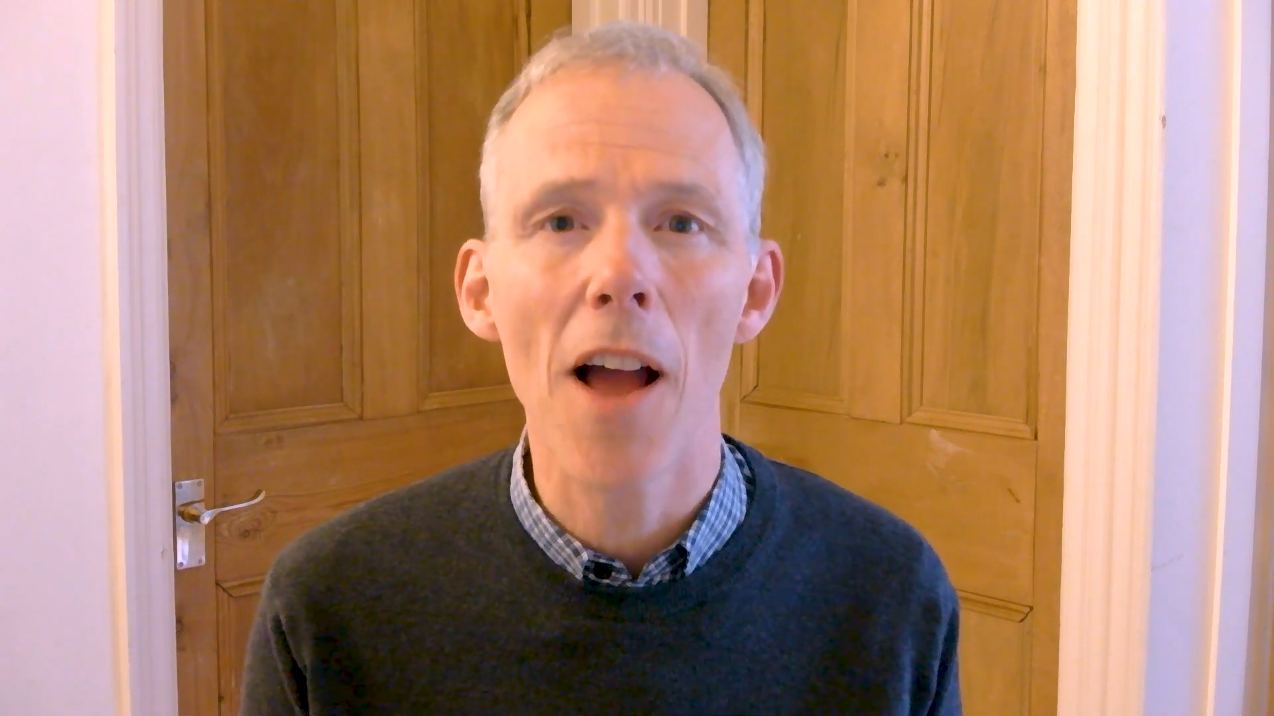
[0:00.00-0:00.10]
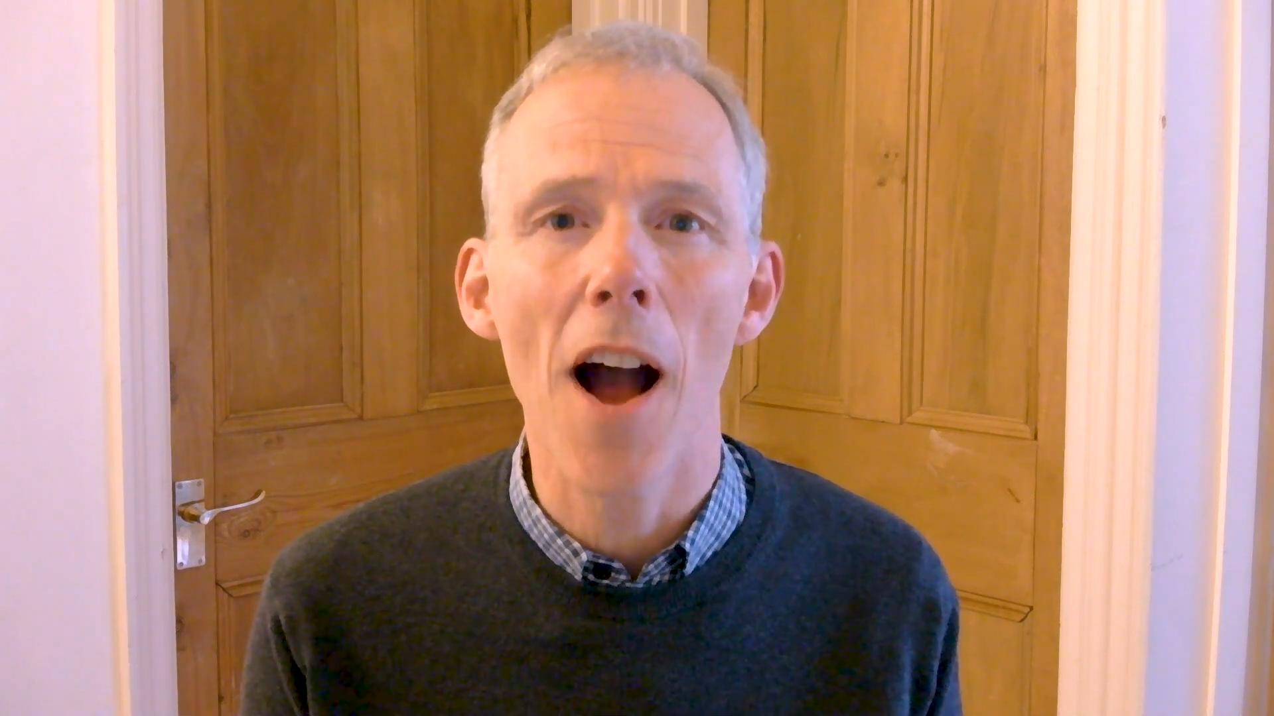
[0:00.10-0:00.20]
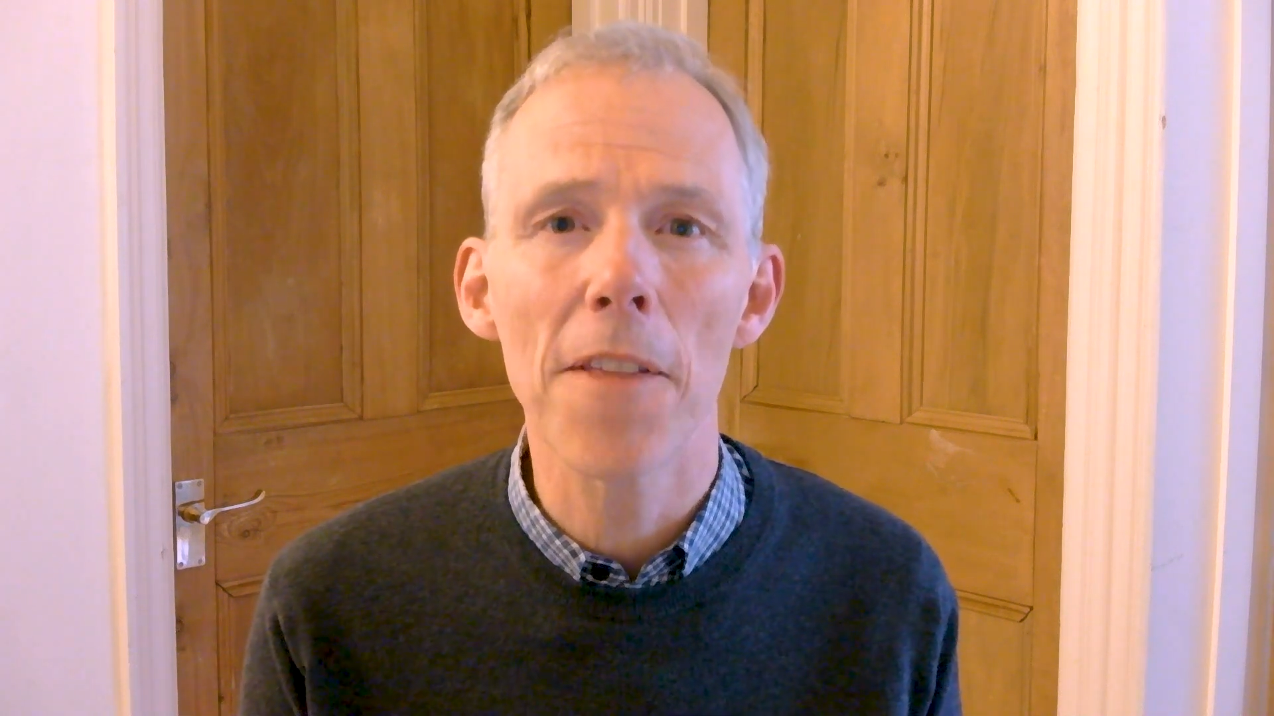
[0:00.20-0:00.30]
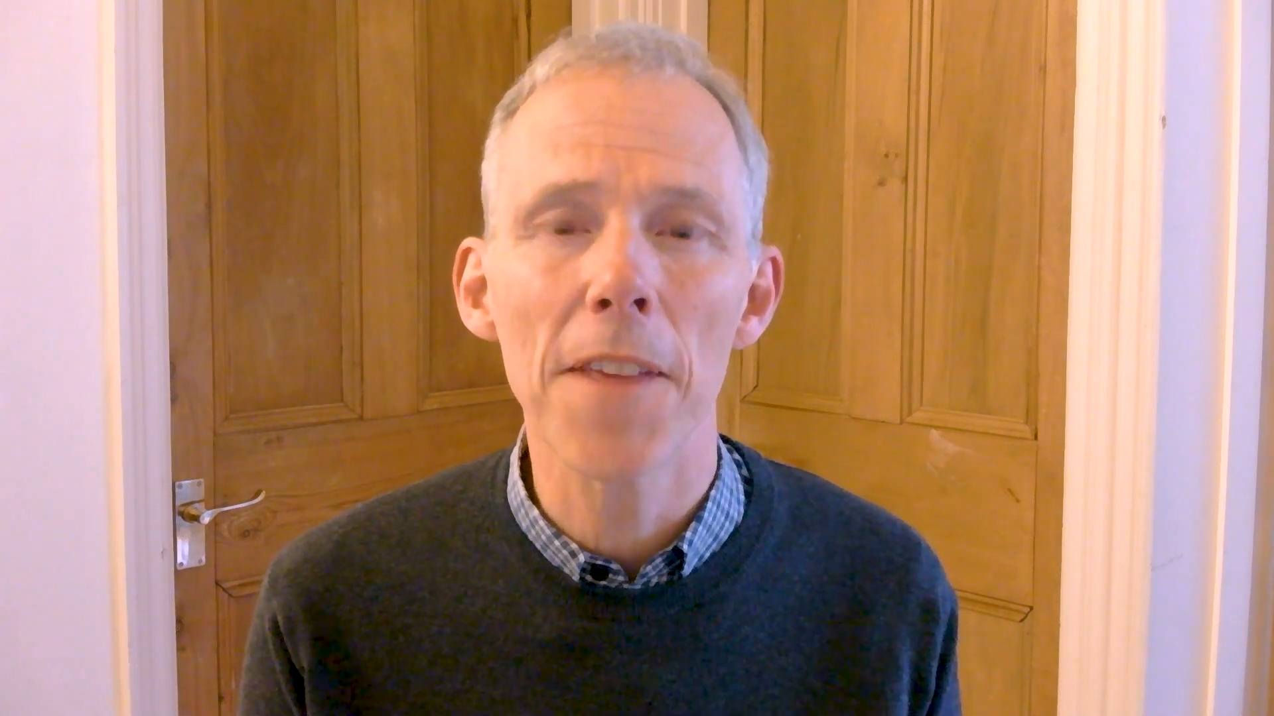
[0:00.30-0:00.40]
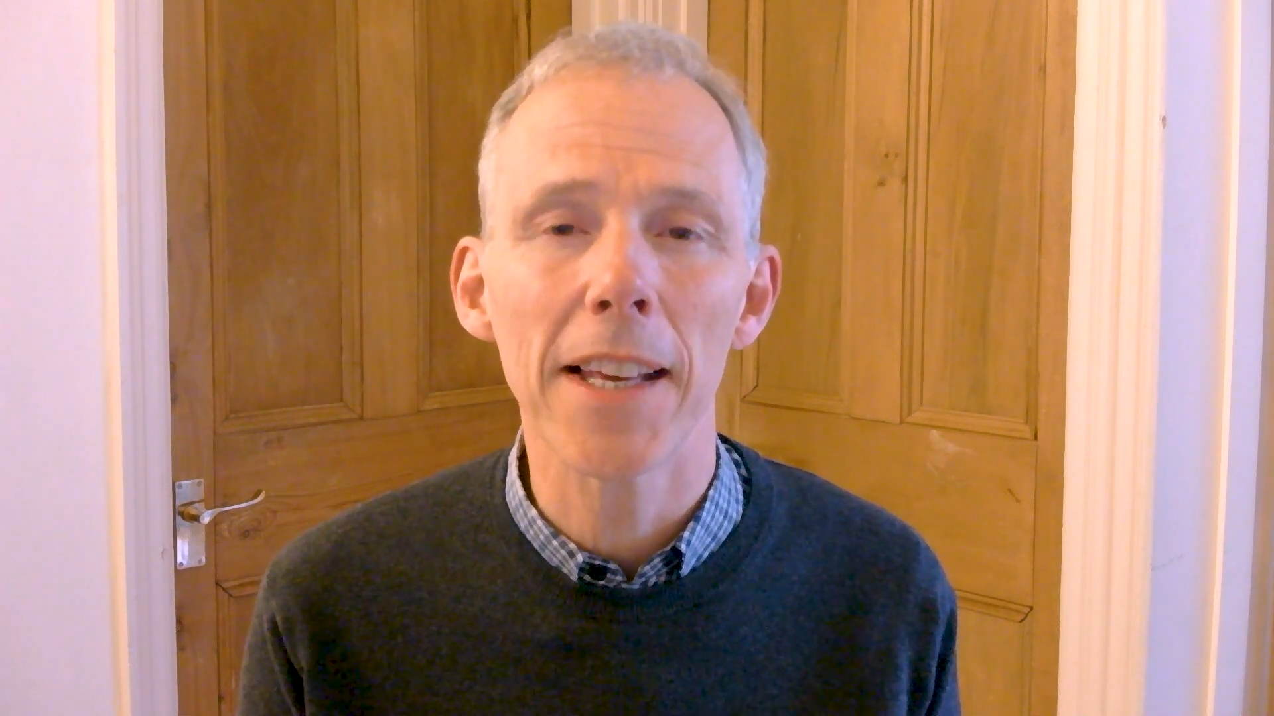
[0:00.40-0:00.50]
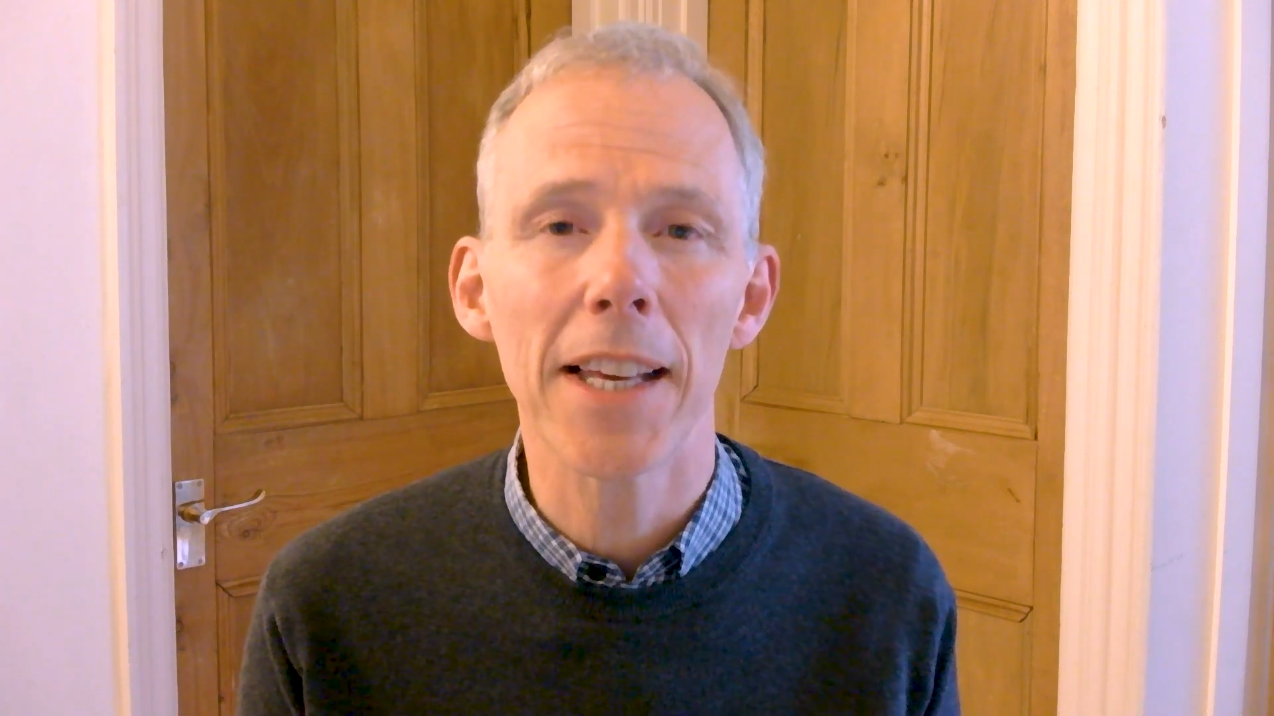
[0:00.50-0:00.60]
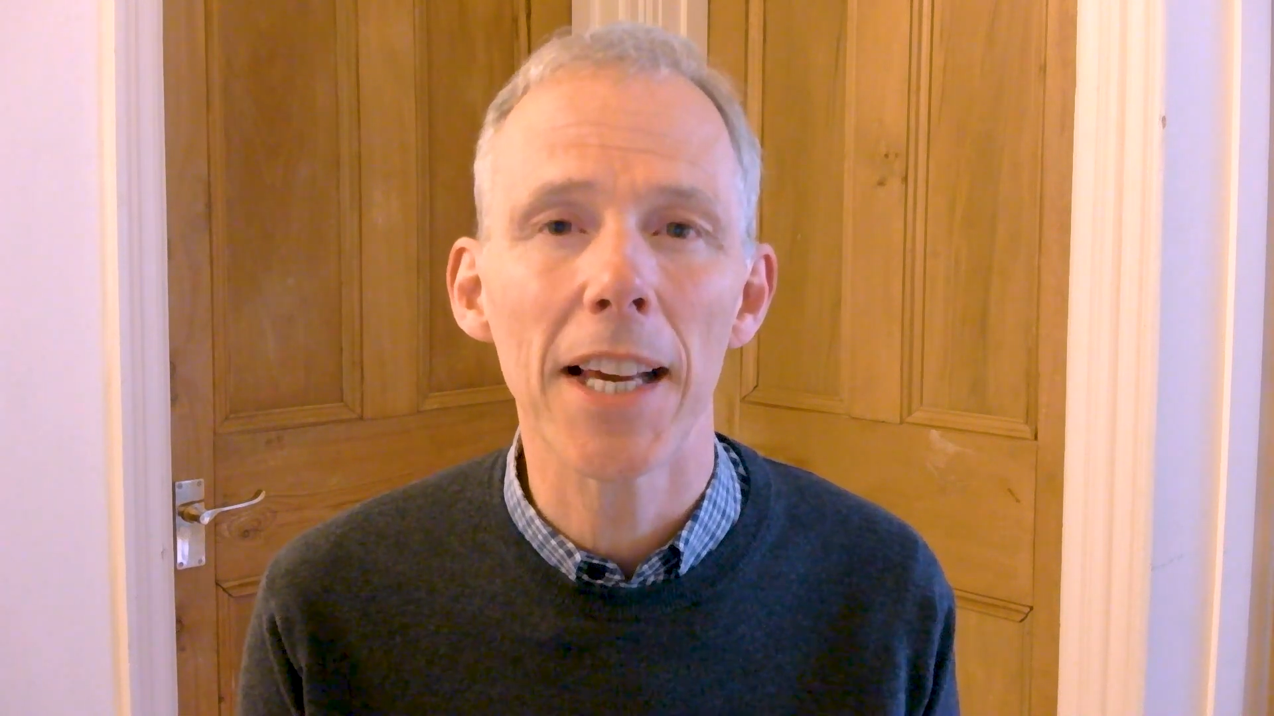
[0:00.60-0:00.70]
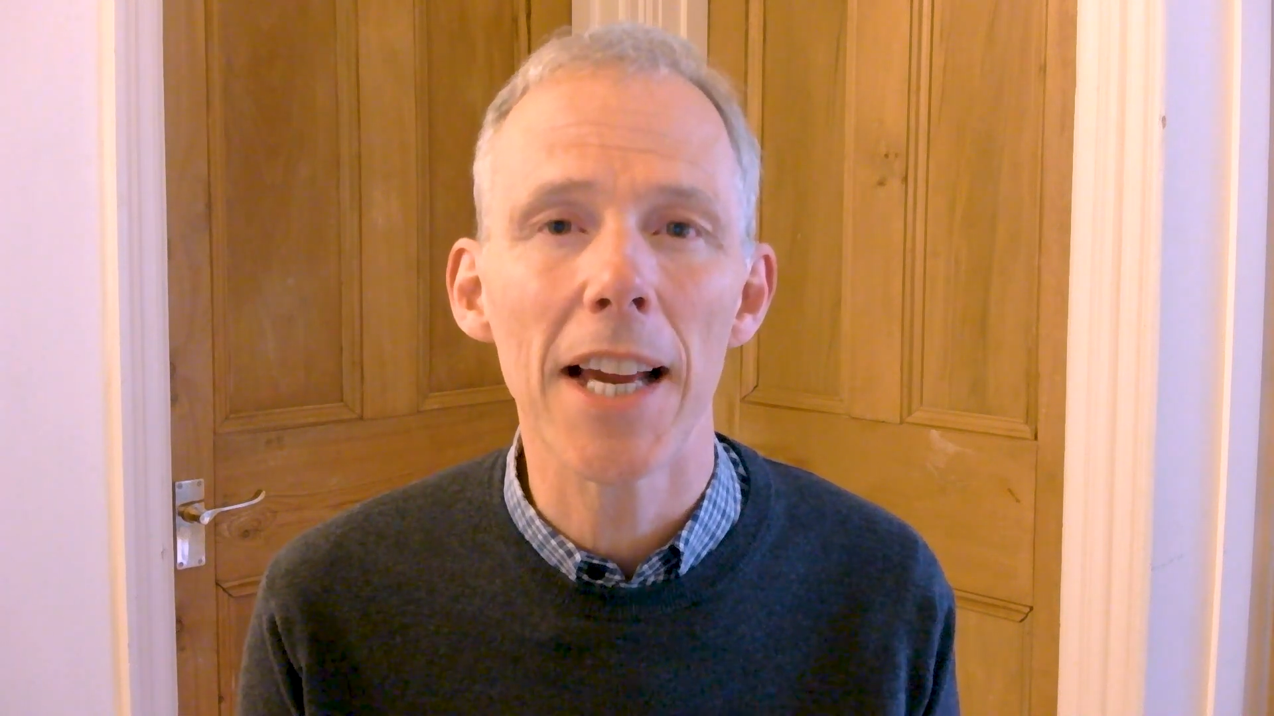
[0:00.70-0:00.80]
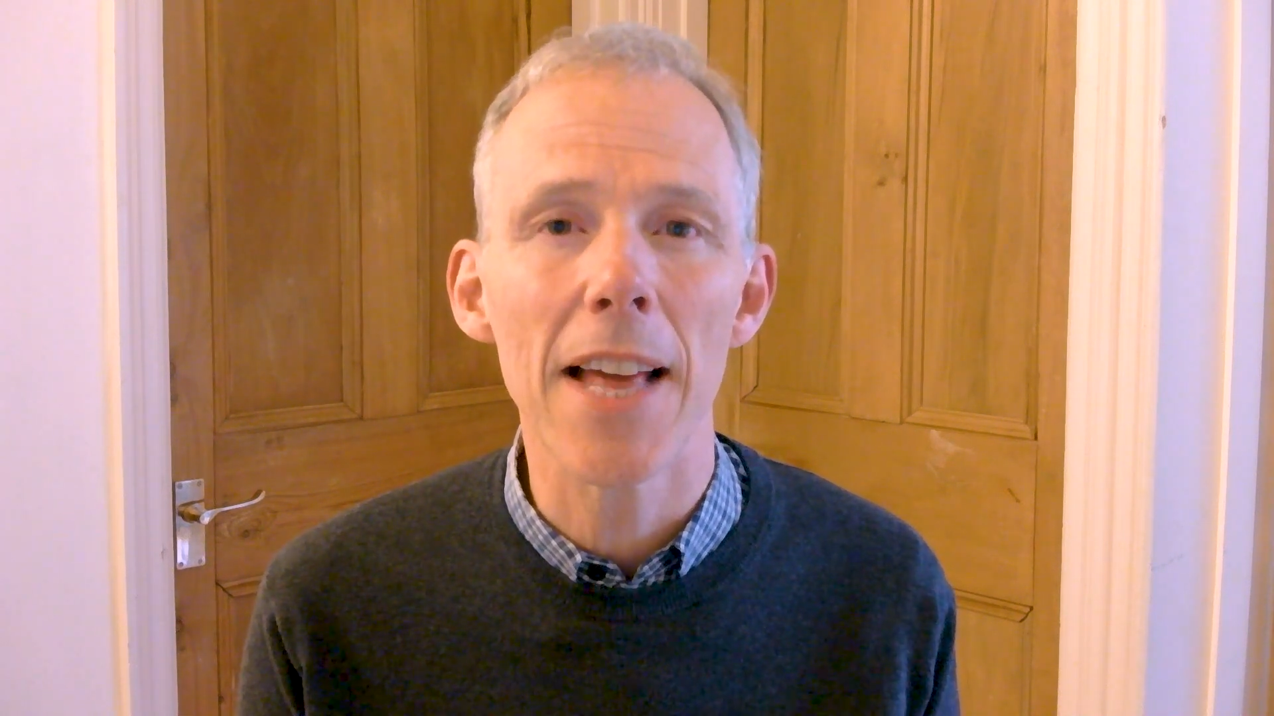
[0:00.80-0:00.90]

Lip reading: I think